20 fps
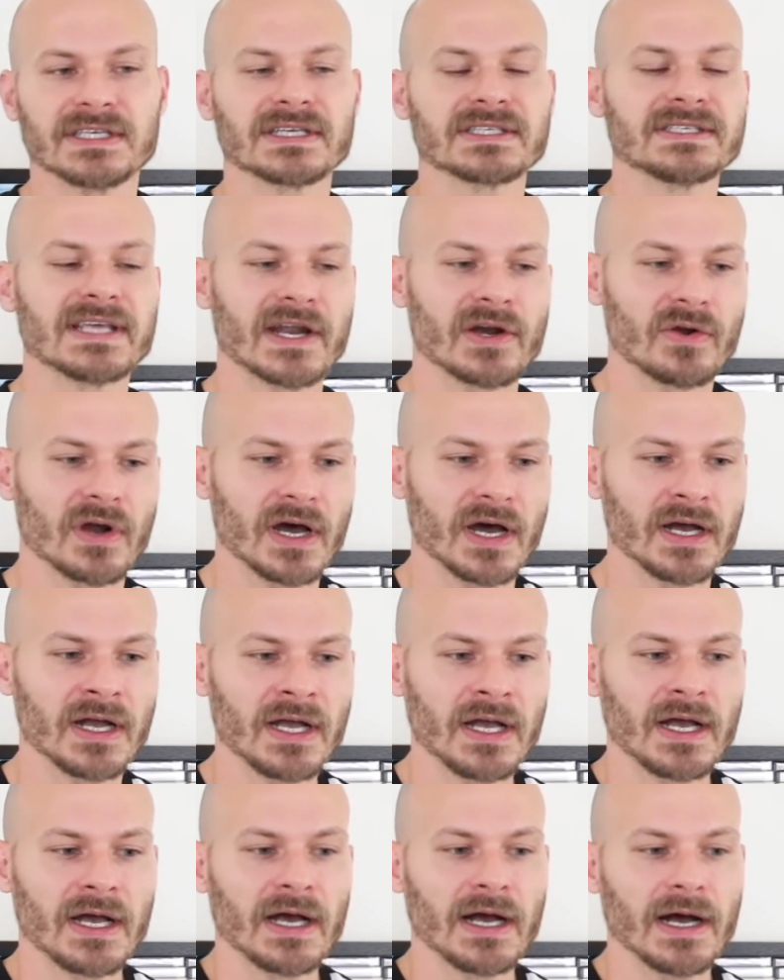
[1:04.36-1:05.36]
etc.
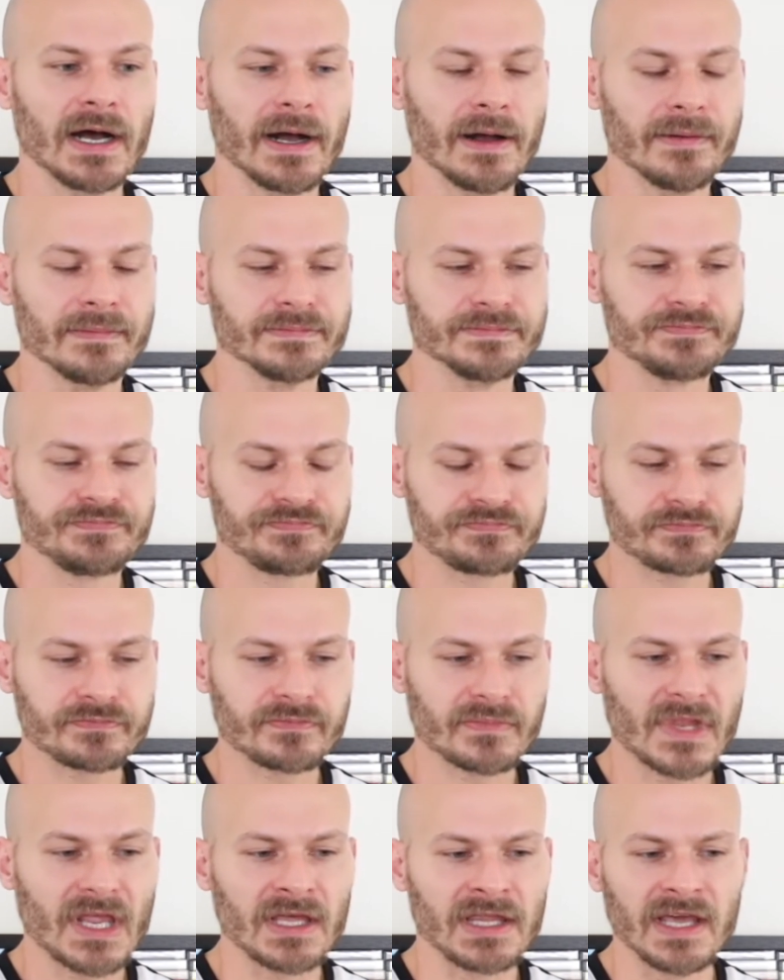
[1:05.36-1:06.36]

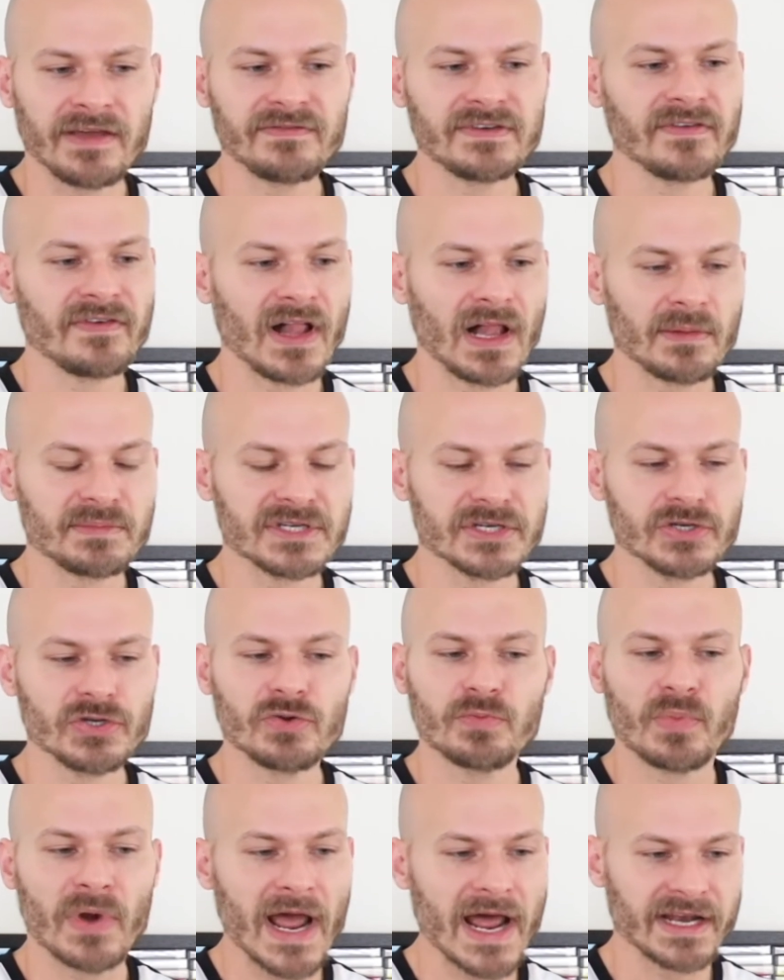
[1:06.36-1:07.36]
They've developed a
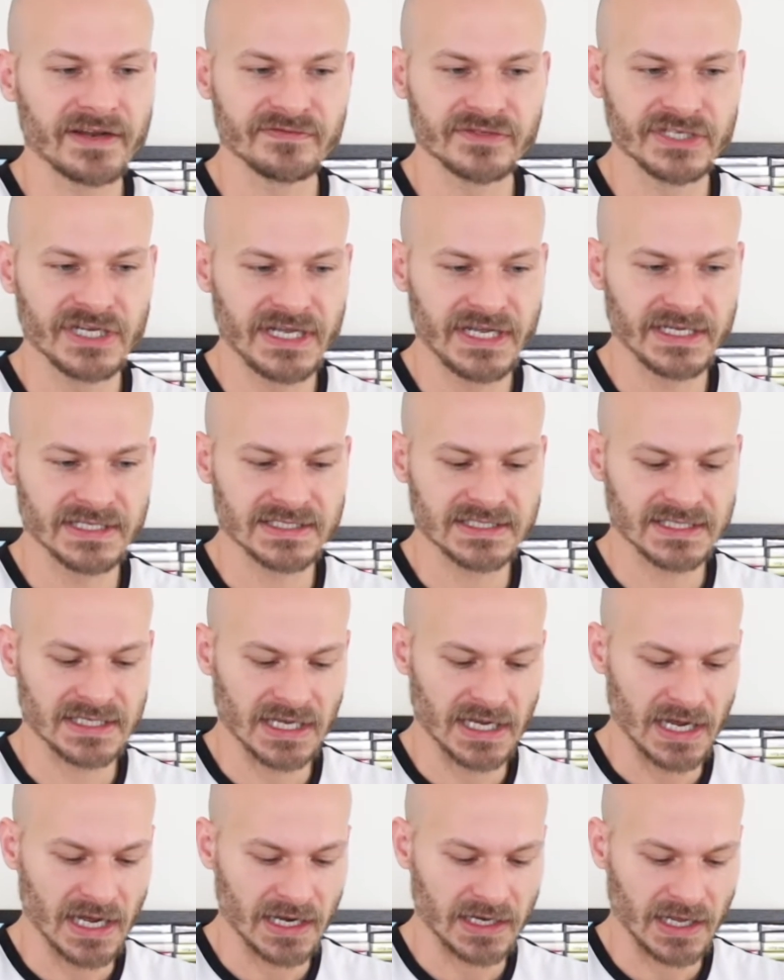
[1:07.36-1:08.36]
new brand of
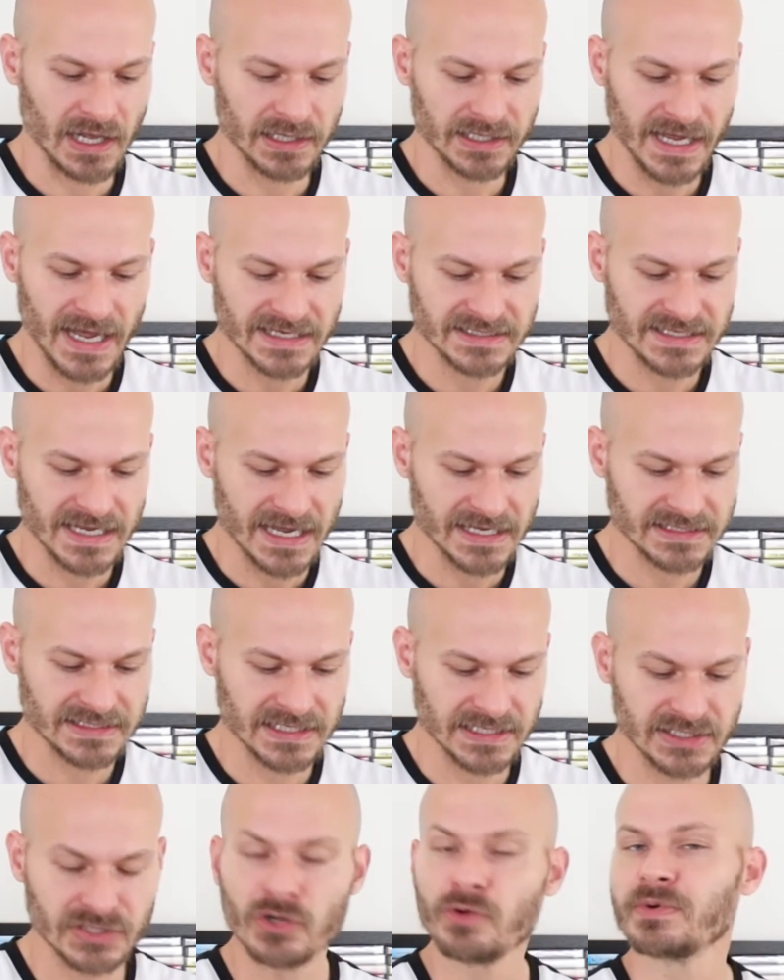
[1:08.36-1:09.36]
jeans called
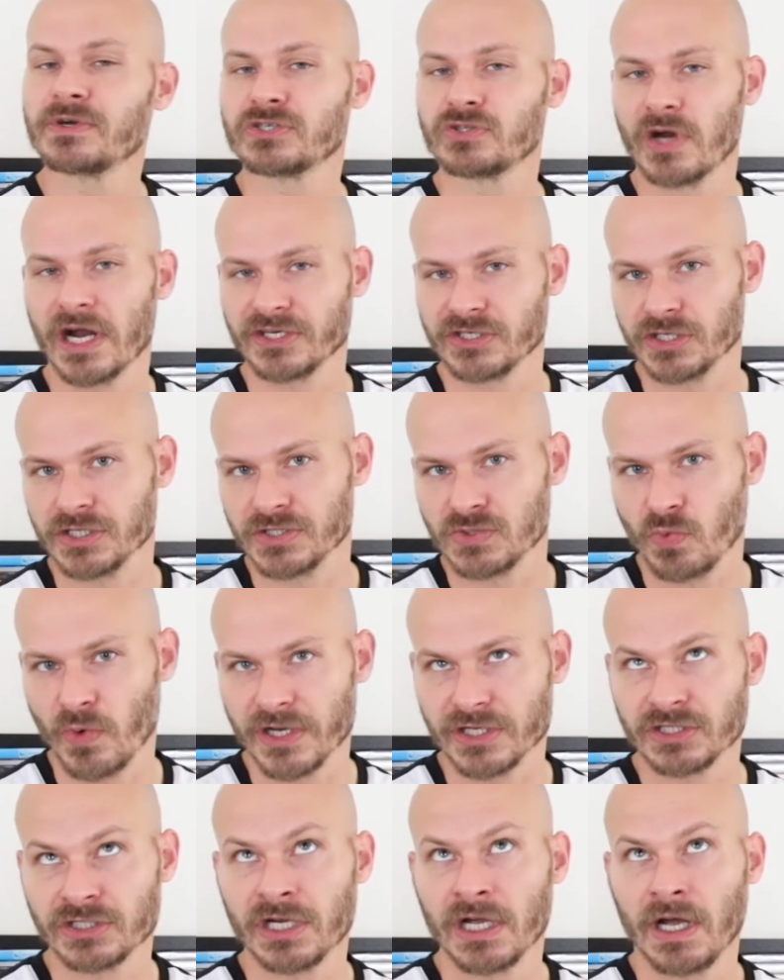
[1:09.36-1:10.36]
SS Super Stretchers,
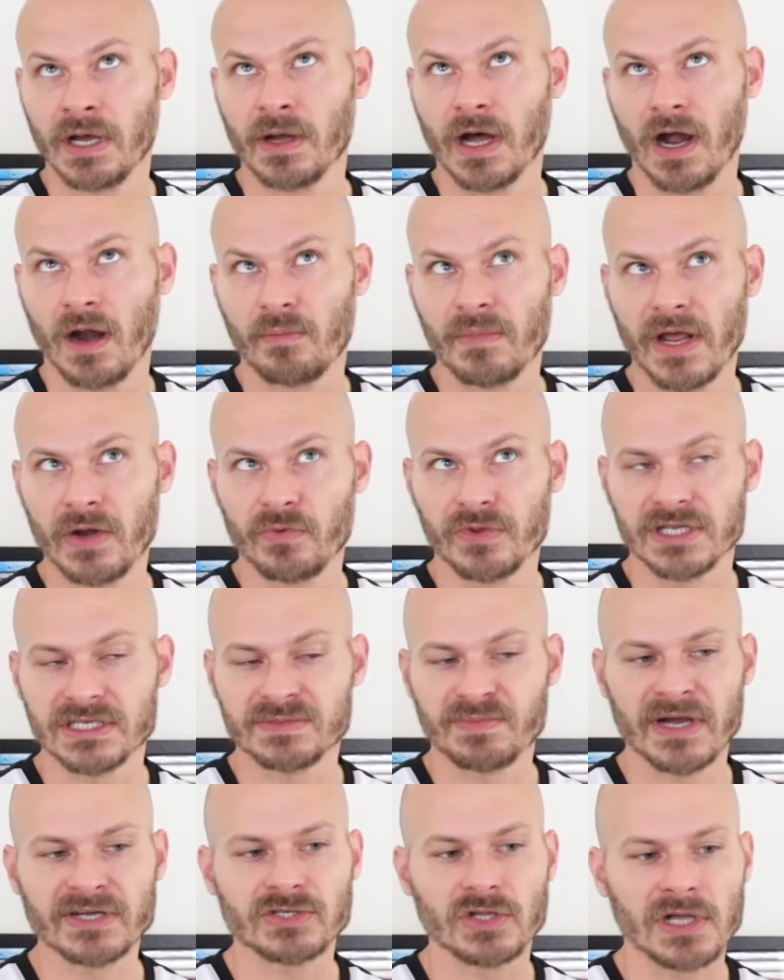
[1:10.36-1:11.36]
which are made with a
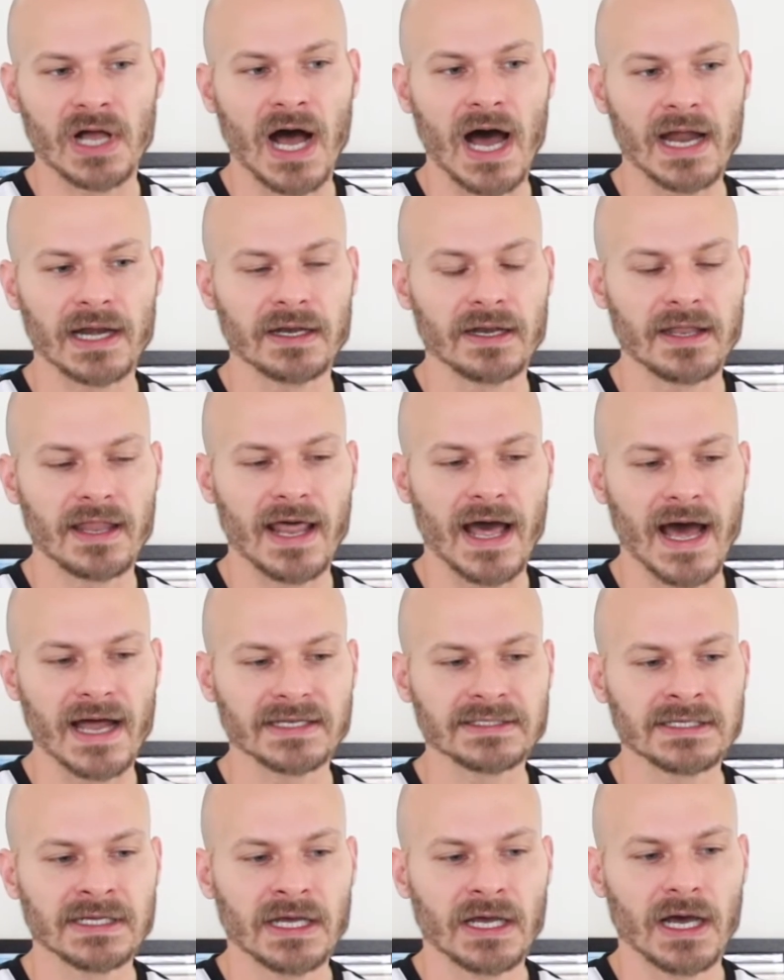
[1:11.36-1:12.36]
special cotton
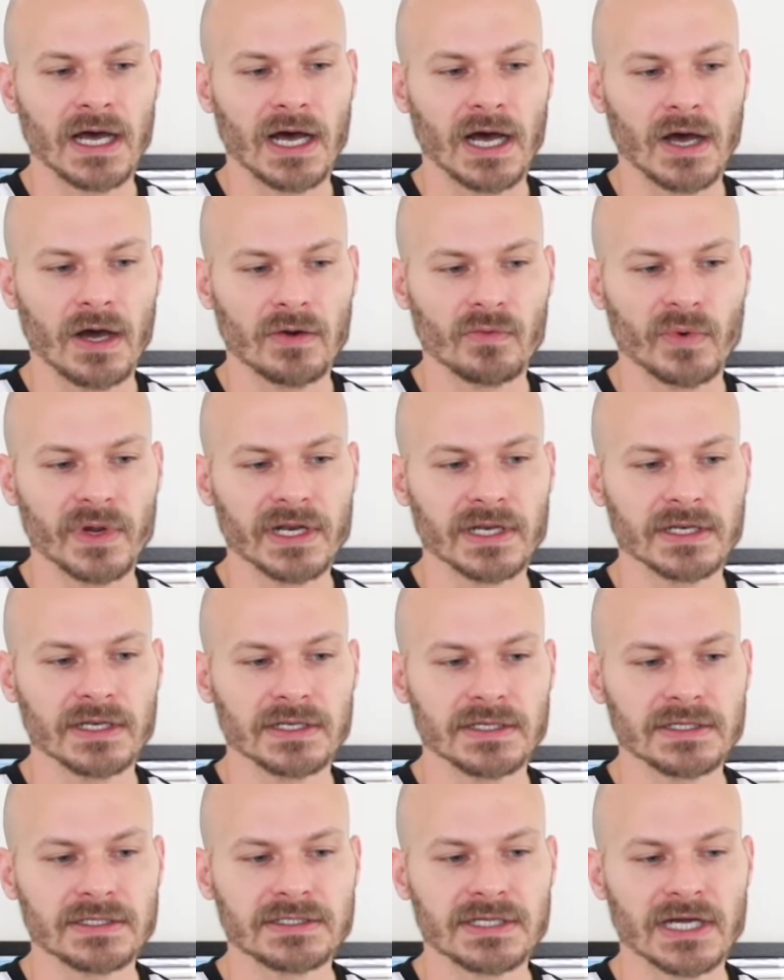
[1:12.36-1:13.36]
that
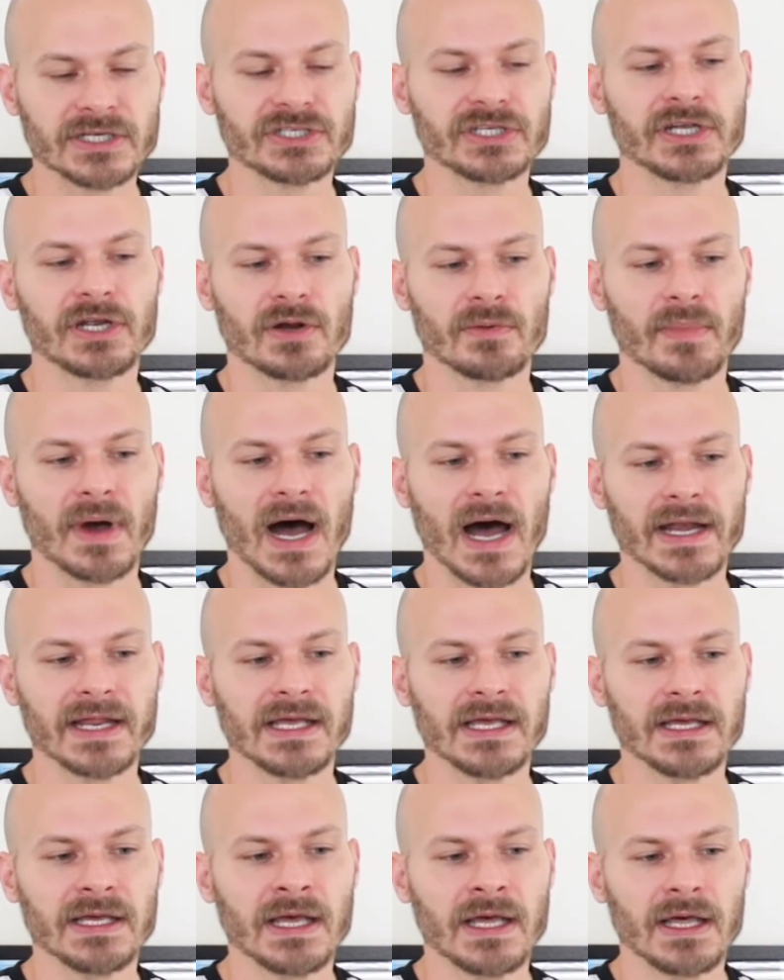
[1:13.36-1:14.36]
when touching your
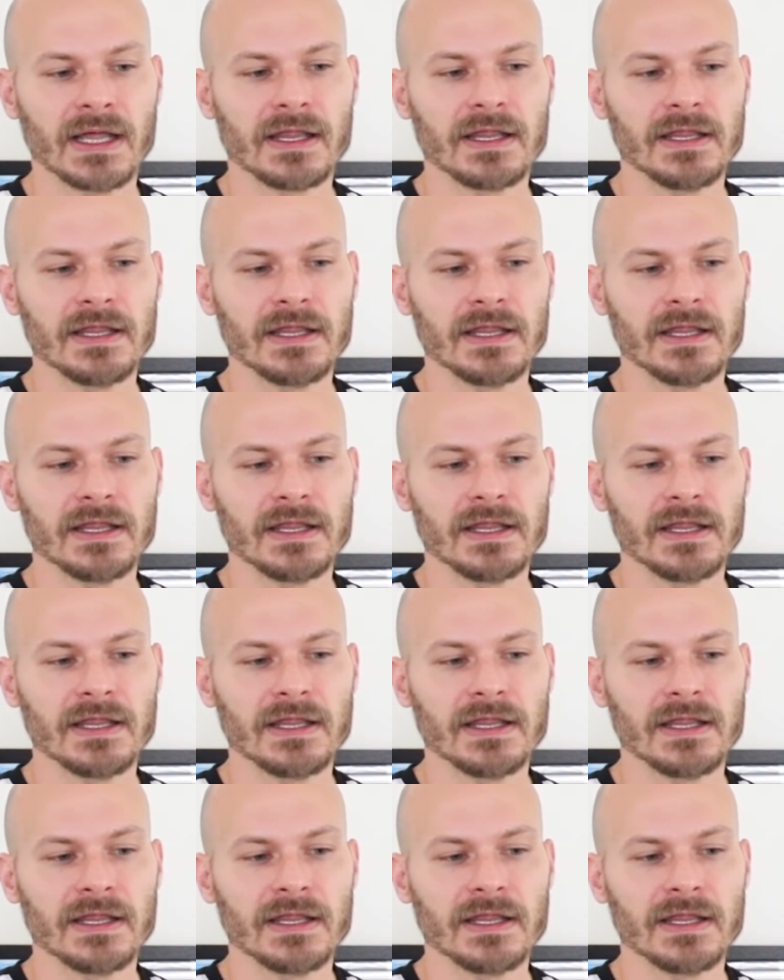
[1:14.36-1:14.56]
body,